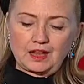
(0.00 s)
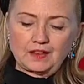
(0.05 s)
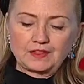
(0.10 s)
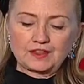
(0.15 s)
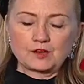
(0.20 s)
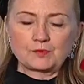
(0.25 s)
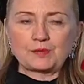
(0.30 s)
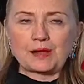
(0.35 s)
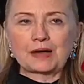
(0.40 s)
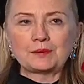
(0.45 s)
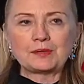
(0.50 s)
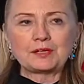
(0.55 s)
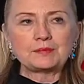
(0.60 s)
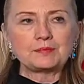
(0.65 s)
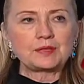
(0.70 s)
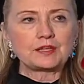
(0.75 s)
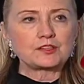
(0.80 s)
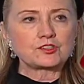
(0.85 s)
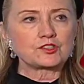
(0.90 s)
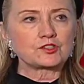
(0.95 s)
The Obama
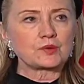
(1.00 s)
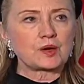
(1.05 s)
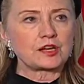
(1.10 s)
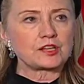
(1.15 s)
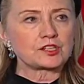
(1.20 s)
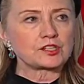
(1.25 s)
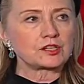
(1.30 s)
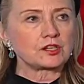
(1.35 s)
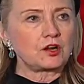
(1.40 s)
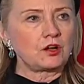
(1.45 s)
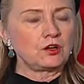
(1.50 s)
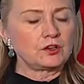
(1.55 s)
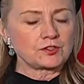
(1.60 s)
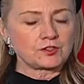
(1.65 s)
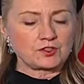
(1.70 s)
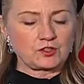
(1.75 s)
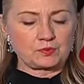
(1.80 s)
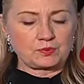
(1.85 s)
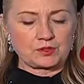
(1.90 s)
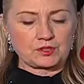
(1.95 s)
administration
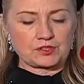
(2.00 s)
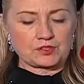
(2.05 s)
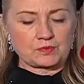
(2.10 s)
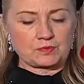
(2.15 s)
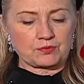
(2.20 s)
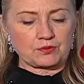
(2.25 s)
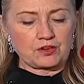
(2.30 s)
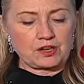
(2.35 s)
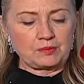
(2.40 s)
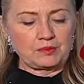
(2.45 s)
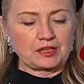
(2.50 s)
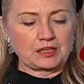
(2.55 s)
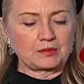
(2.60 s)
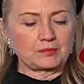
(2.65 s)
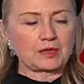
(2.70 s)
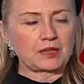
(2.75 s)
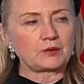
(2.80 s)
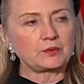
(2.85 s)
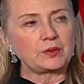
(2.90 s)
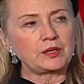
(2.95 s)
also puts a
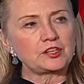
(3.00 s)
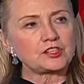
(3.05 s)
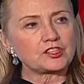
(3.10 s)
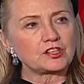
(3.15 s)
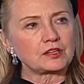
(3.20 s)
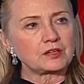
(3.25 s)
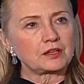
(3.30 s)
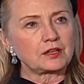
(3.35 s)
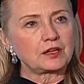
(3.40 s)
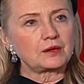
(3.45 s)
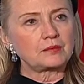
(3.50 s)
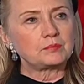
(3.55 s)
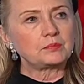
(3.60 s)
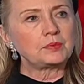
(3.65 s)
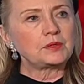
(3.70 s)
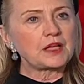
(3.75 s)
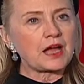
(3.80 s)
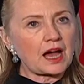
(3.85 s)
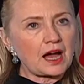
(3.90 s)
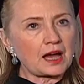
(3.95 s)
premium on reaching
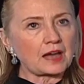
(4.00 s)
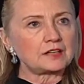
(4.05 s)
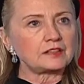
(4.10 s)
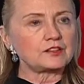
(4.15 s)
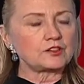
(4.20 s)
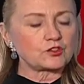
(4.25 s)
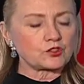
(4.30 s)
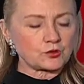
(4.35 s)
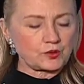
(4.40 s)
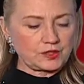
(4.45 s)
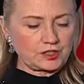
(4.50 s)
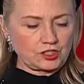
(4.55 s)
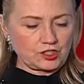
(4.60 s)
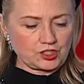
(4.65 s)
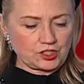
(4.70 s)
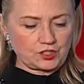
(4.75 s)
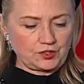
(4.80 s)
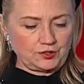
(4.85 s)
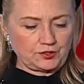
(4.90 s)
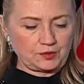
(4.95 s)
beyond
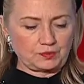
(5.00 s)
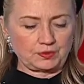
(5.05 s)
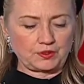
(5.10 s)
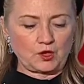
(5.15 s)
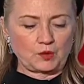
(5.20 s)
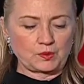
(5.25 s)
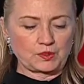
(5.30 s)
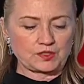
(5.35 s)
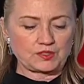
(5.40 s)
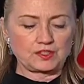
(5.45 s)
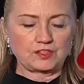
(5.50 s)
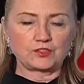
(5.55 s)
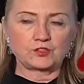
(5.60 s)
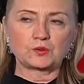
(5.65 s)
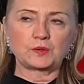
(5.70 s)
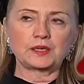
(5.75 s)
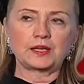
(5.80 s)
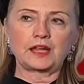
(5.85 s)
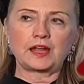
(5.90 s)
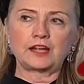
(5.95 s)
traditional diplomacy
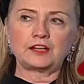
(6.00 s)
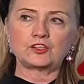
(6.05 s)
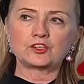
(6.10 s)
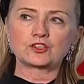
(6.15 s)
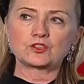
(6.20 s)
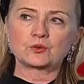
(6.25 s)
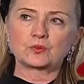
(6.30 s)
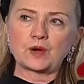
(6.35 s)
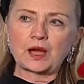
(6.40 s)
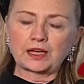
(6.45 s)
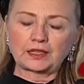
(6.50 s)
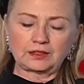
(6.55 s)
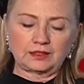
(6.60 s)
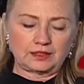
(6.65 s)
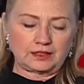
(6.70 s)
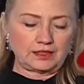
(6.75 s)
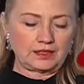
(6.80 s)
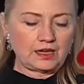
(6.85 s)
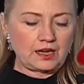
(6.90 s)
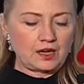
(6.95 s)
to engage
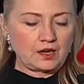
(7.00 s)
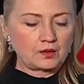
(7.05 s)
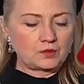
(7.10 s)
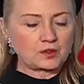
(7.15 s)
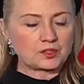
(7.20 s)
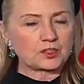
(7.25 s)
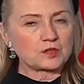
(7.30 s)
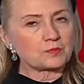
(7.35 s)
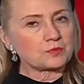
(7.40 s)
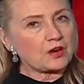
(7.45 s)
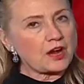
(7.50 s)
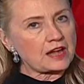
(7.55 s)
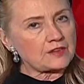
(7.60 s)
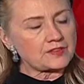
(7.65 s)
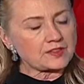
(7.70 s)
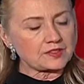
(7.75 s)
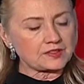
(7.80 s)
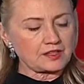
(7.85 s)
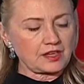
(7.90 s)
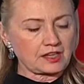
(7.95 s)
directly with the
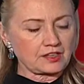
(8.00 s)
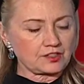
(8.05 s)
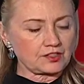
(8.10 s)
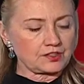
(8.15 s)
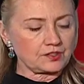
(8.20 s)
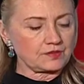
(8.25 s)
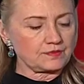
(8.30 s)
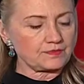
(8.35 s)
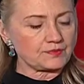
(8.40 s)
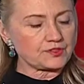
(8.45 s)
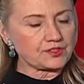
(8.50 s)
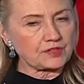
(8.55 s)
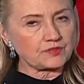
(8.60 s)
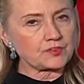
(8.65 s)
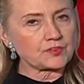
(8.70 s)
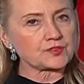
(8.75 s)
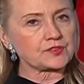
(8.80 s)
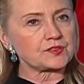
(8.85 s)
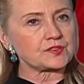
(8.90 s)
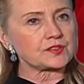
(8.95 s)
private sector,
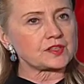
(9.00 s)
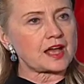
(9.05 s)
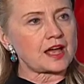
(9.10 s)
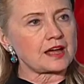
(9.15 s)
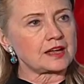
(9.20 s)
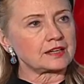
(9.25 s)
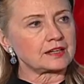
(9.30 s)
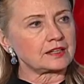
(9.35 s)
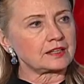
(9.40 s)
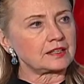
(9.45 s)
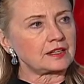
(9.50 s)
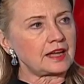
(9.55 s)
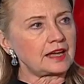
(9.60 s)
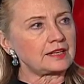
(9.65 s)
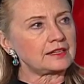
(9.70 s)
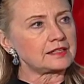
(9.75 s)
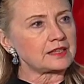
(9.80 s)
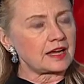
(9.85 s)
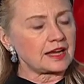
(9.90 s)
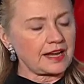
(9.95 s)
civil society,
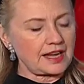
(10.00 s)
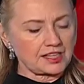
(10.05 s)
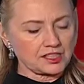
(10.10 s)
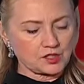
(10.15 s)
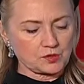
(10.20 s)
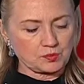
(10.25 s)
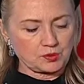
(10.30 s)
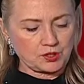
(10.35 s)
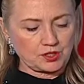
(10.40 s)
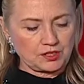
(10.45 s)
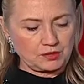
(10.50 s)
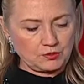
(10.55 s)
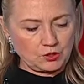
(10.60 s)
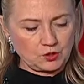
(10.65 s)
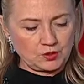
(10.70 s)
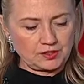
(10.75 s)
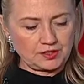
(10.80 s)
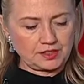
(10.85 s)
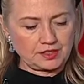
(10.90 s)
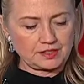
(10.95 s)
and diaspora
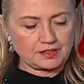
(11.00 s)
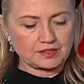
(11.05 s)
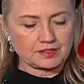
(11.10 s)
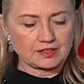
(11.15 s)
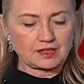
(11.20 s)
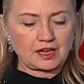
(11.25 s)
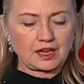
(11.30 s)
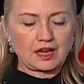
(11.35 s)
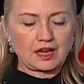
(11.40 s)
communities.